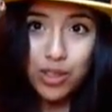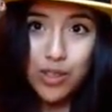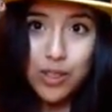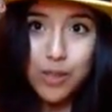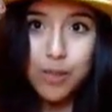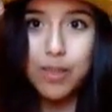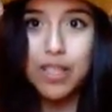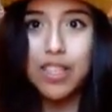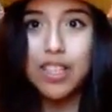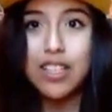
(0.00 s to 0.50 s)

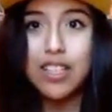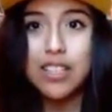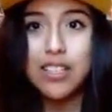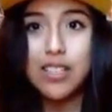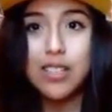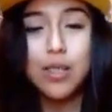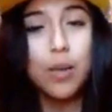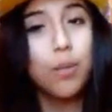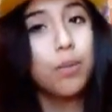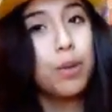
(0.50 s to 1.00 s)
is because
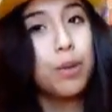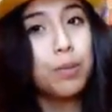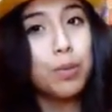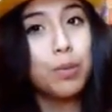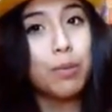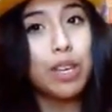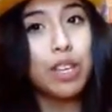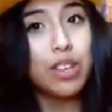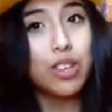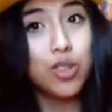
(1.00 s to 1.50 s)
some people
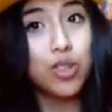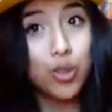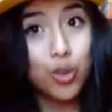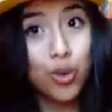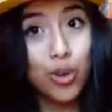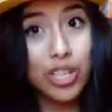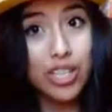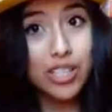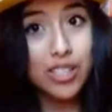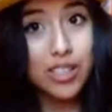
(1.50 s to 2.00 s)
make the
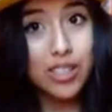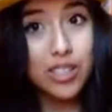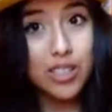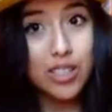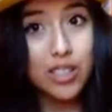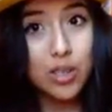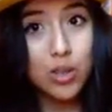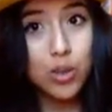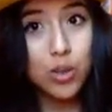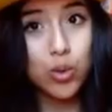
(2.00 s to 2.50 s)
choice
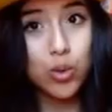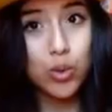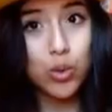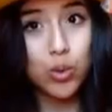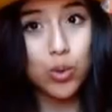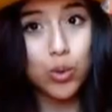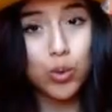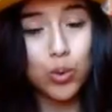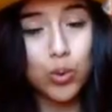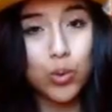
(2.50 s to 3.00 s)

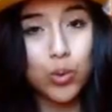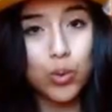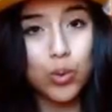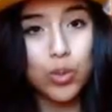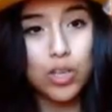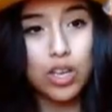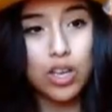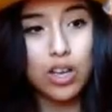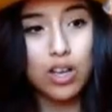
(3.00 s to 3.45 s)
to